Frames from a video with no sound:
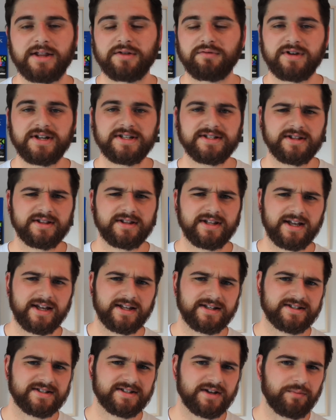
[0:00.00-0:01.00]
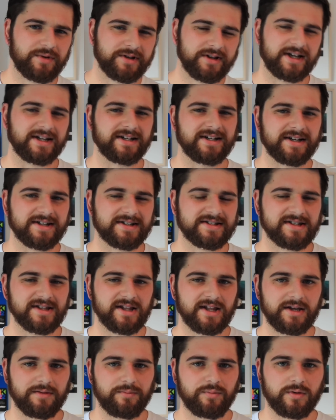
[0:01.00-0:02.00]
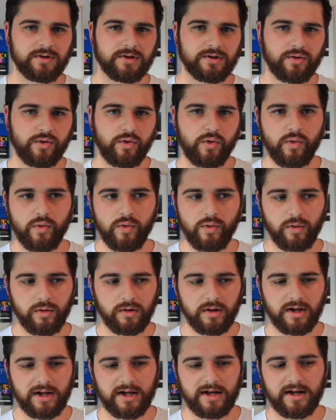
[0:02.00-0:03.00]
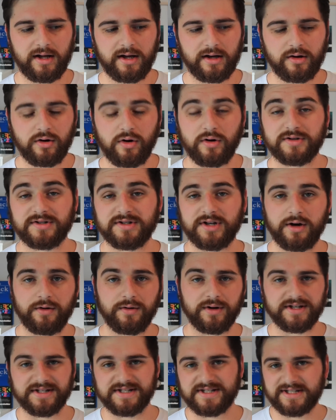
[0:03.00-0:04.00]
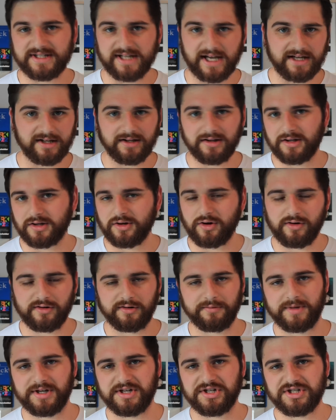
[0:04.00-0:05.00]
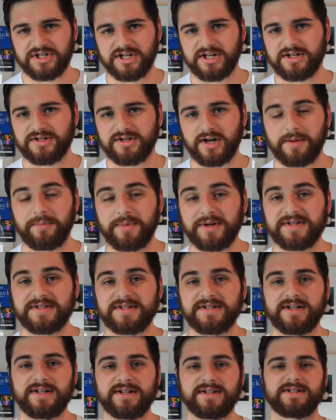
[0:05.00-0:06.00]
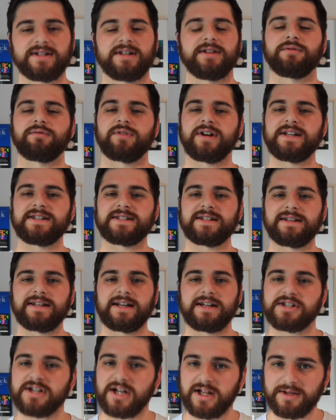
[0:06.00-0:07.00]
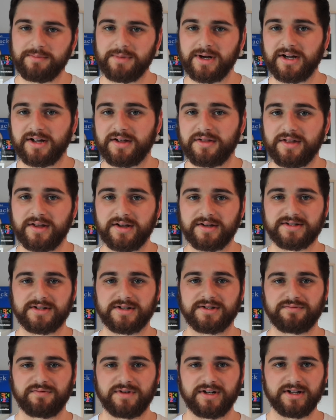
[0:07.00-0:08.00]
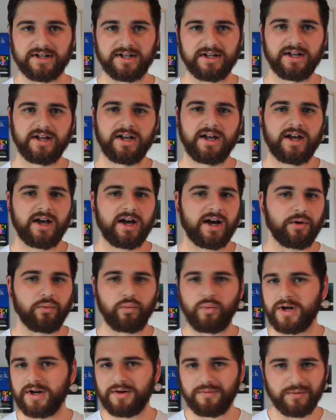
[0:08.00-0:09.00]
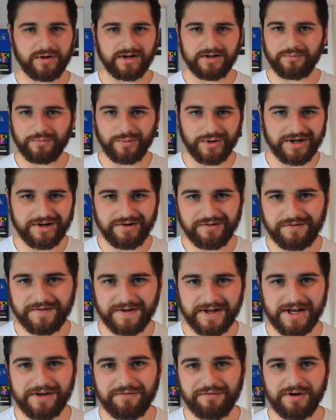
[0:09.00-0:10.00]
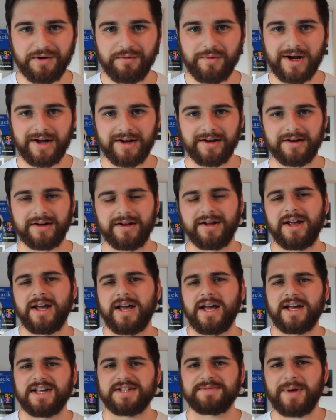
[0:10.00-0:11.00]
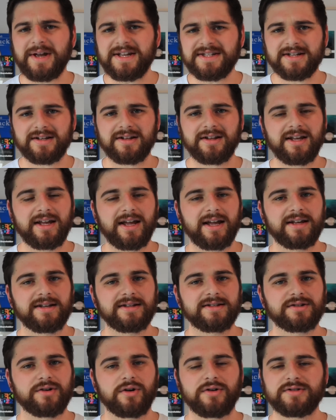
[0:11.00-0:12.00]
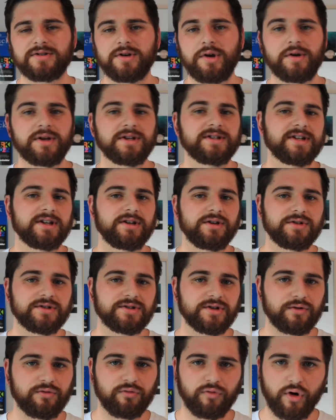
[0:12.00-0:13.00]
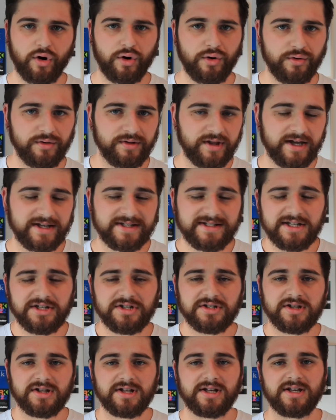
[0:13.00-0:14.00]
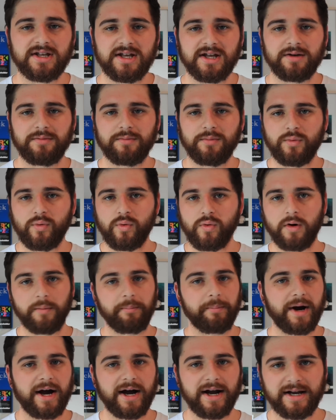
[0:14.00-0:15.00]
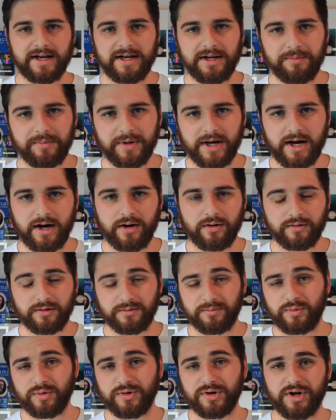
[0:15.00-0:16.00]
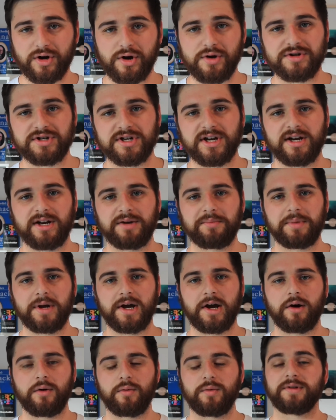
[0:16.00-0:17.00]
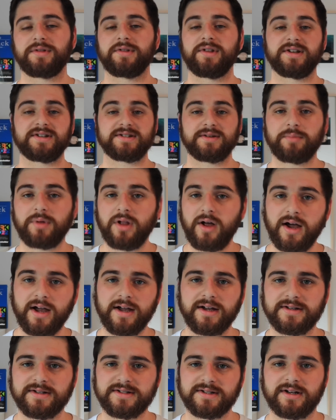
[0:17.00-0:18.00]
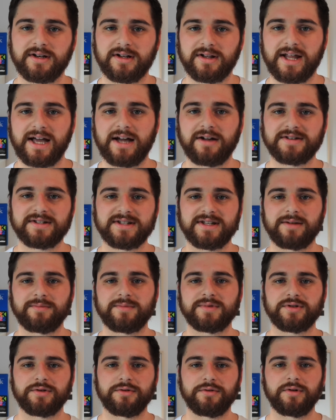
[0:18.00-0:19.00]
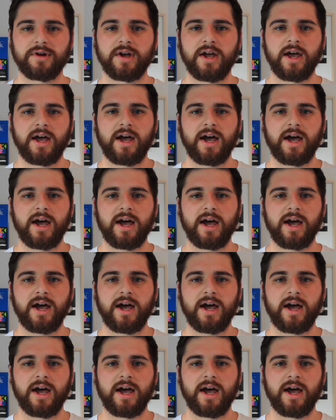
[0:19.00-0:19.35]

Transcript: And the reason that someone like Nick Sleep would call Costco a scale economy shared type business, and the reason that Charlie Munger thinks it's really a win-win-win for everyone, is basically as Costco continues to grow, they essentially get more bargaining power and more negotiating power with their suppliers. It allows them to